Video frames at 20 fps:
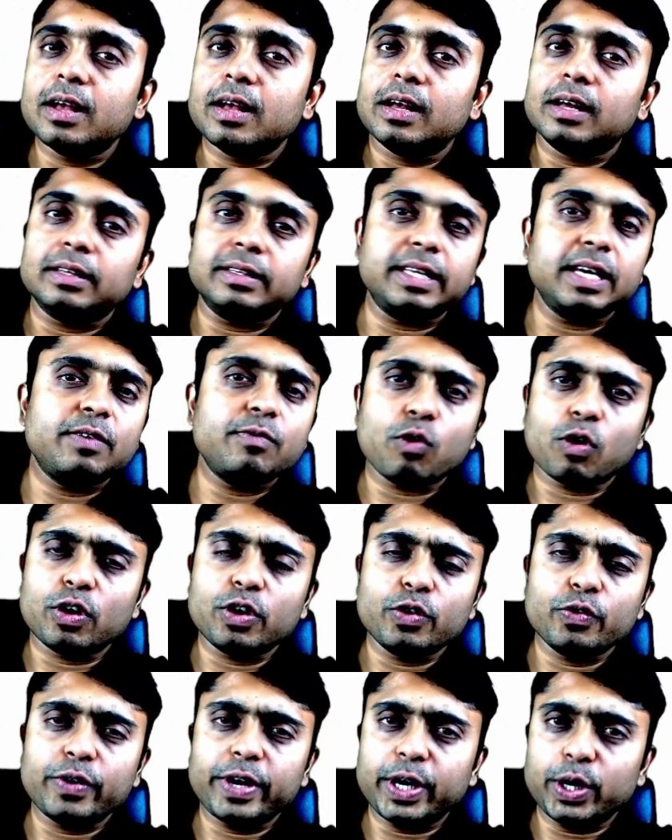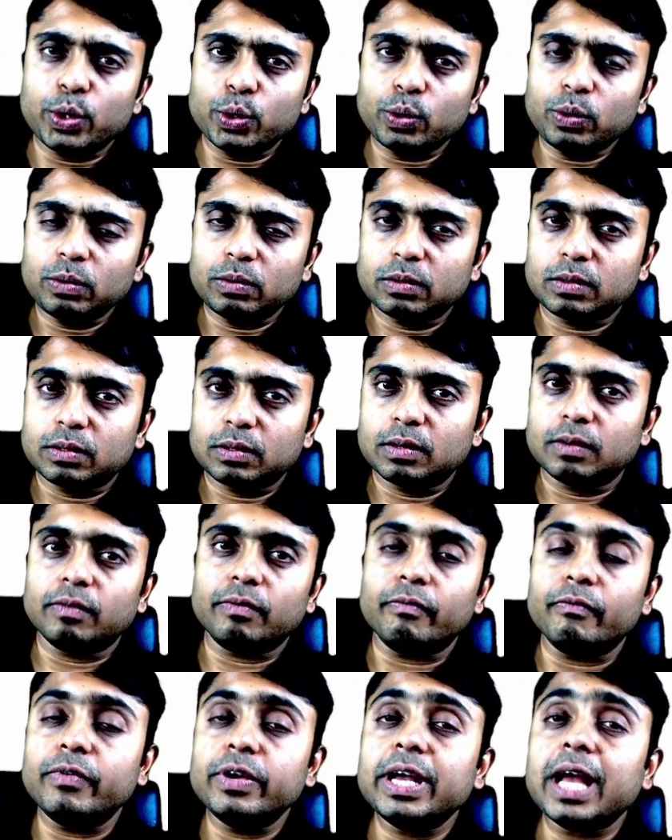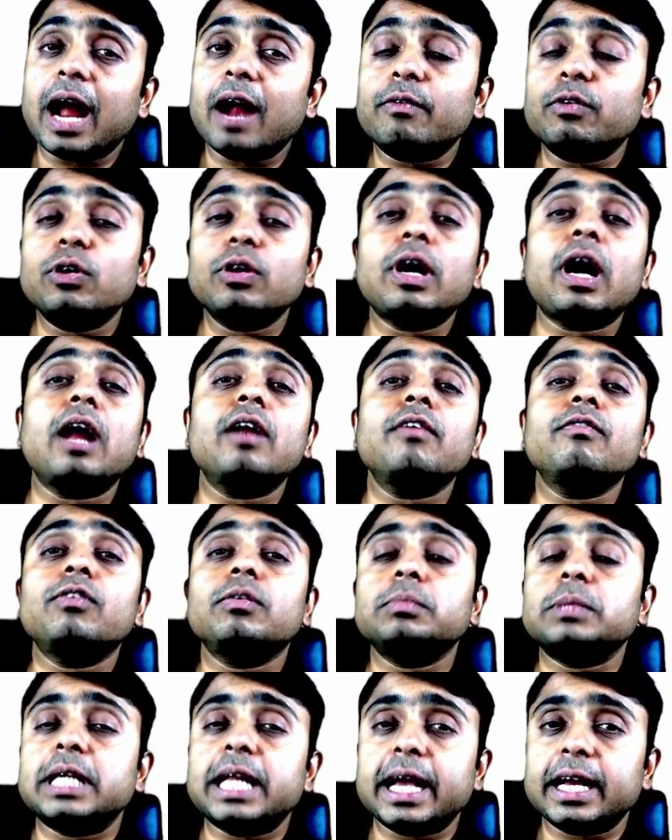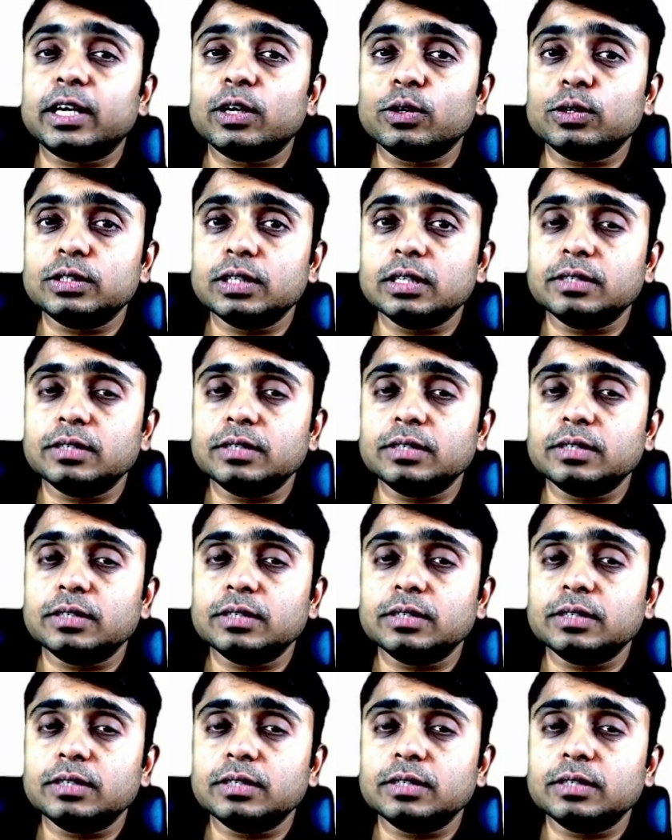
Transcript: Then what do? We have to confirm the diagnosis.